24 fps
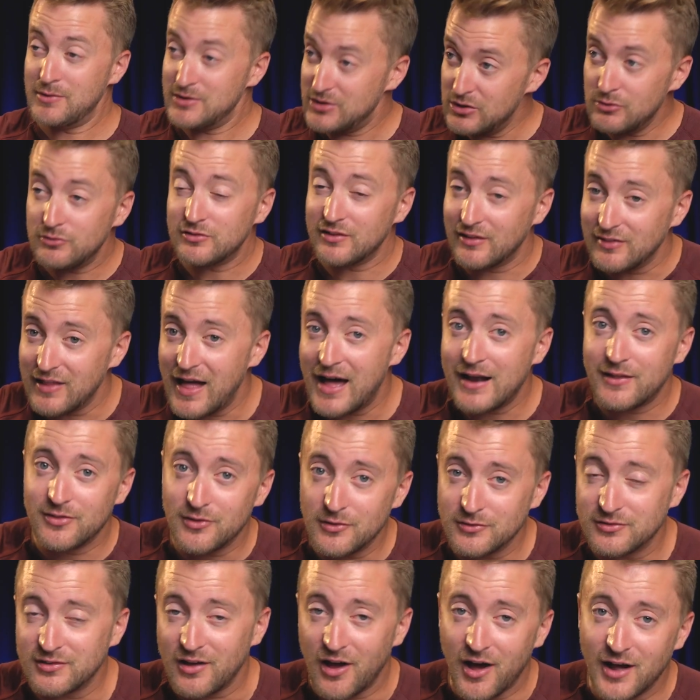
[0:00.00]
would use a lot of
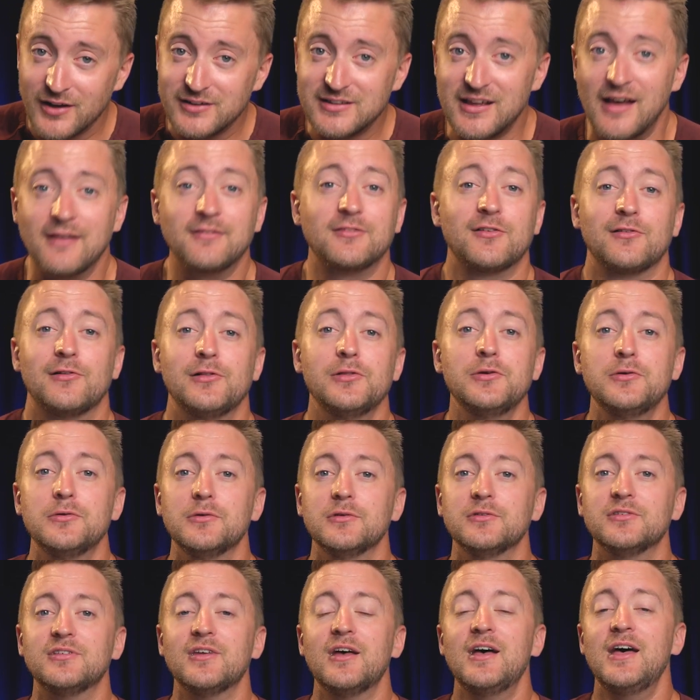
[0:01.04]
those context
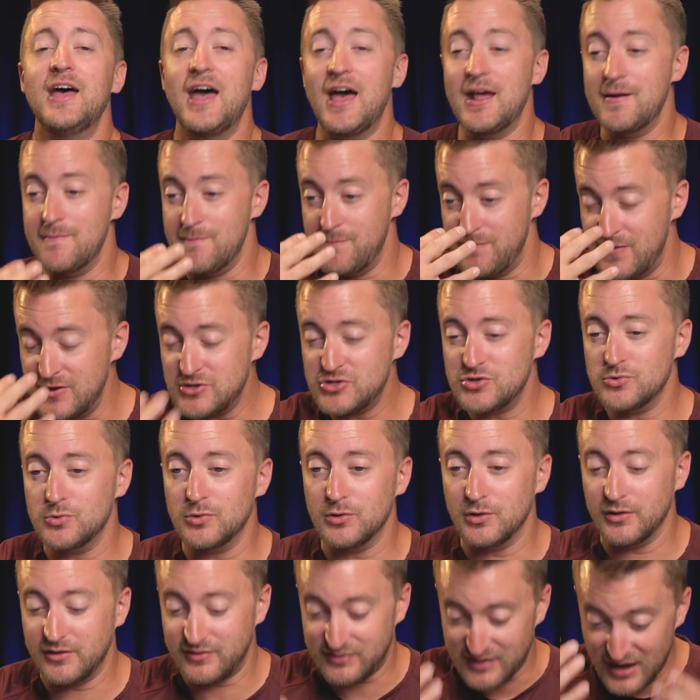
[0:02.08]
clues and
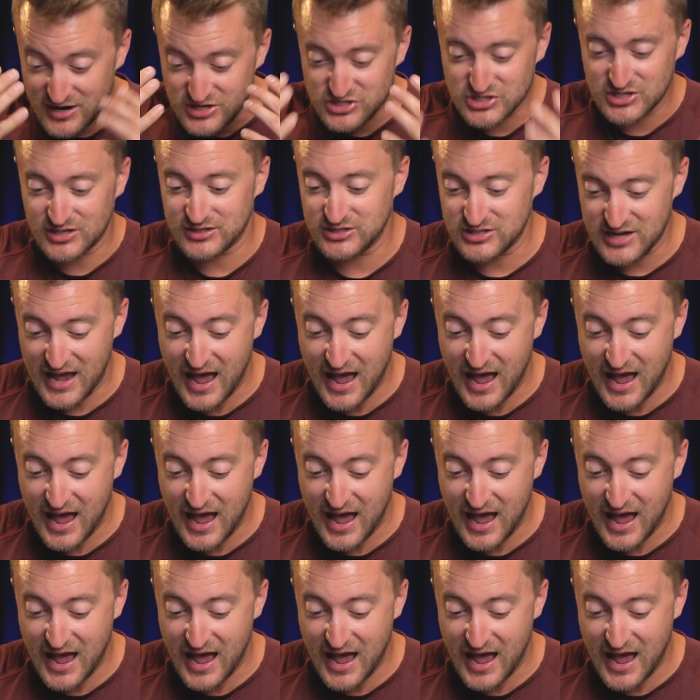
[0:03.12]
visualization to